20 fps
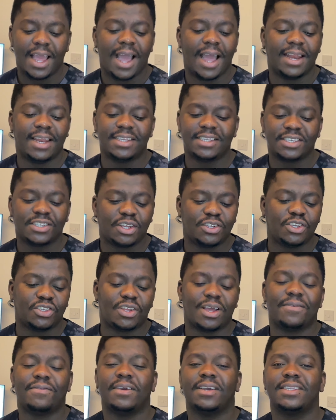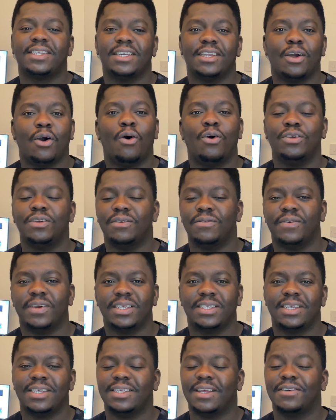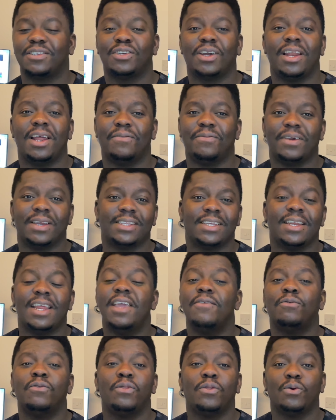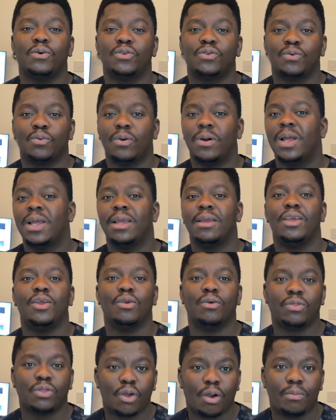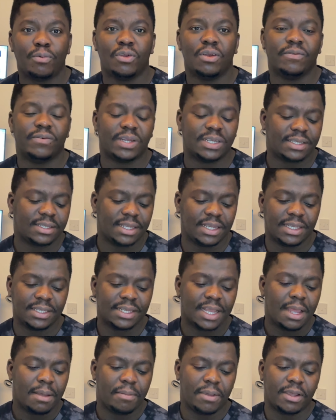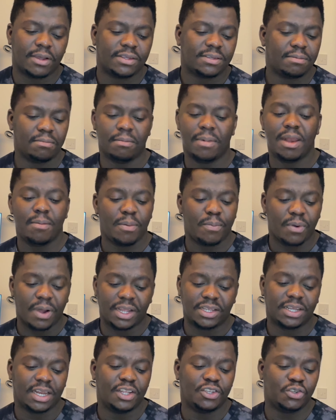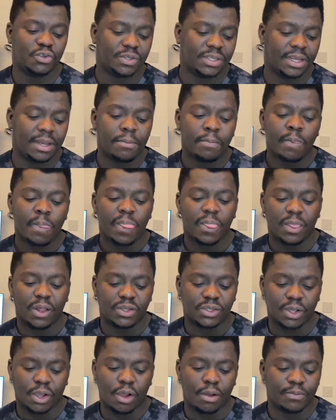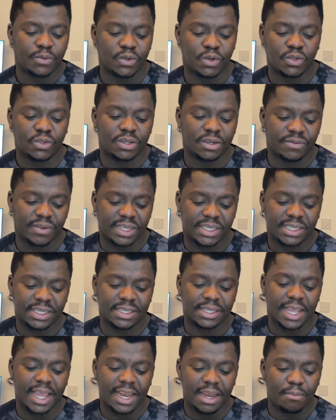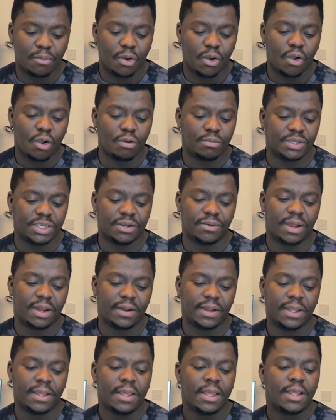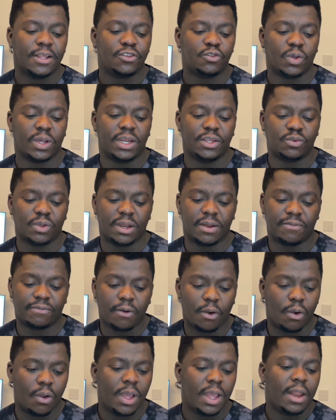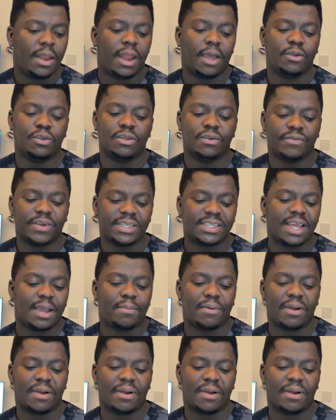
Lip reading: And this is not just affecting all universities, it's actually affecting even those top universities, because many people are actually choosing not to come to those universities anymore come January 2024. Now, universities